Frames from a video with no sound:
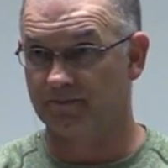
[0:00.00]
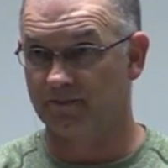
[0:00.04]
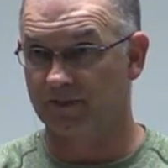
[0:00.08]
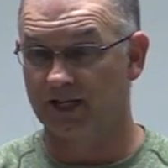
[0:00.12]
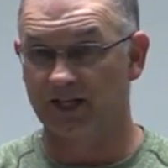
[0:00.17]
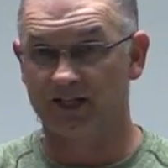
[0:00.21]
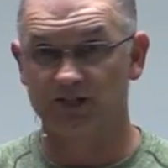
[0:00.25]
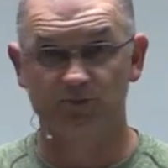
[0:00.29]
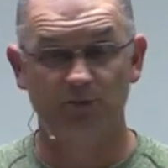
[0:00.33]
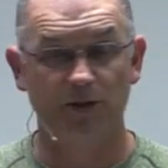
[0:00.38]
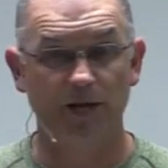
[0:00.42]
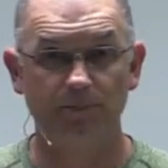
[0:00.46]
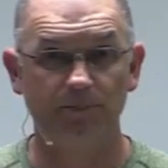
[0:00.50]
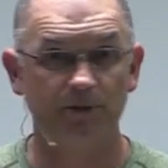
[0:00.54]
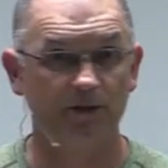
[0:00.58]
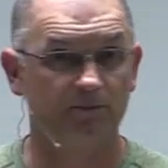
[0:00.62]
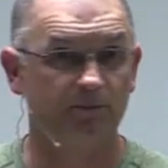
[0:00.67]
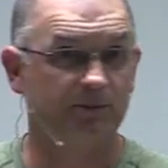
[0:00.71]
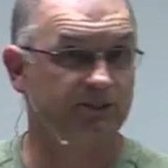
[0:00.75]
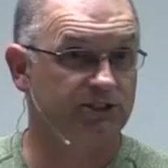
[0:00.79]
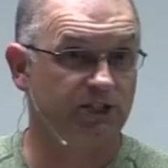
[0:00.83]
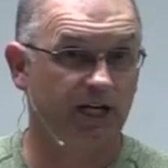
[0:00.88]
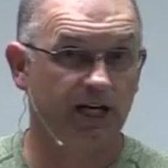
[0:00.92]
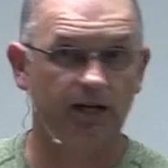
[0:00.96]
Because people have
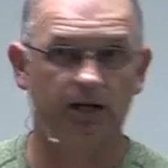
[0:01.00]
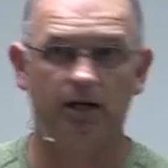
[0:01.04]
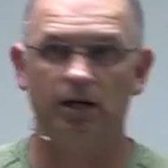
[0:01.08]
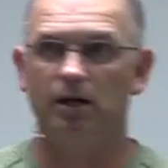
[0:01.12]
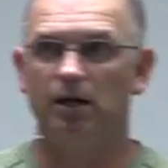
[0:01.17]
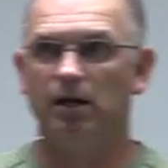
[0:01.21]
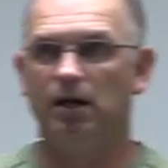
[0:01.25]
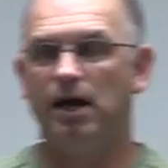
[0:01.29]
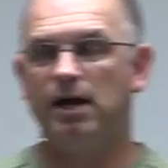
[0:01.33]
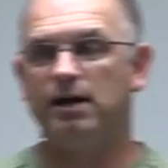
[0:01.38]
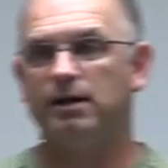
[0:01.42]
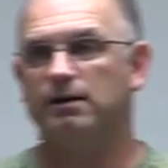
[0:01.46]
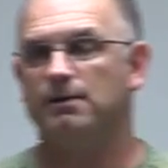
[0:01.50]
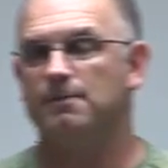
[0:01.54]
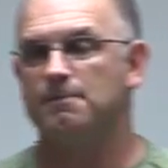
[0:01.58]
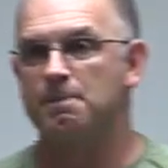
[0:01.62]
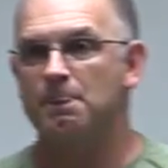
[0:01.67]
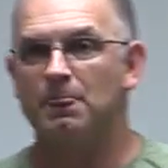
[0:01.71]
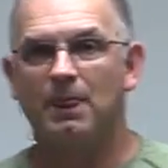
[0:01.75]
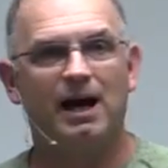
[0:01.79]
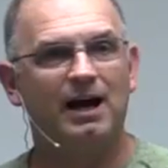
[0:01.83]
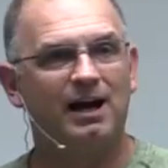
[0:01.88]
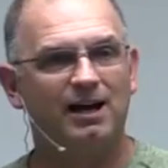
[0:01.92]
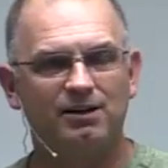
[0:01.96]
been saying, hey,
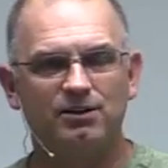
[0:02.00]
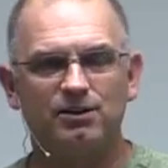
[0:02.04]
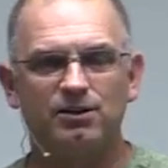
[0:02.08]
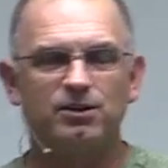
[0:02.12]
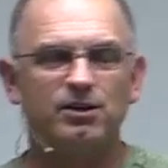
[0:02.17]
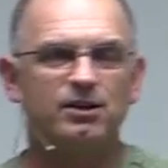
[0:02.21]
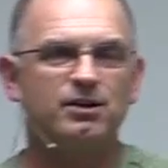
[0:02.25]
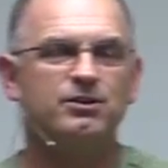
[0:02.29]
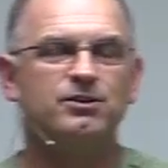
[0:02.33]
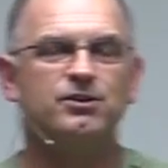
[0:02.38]
I, you,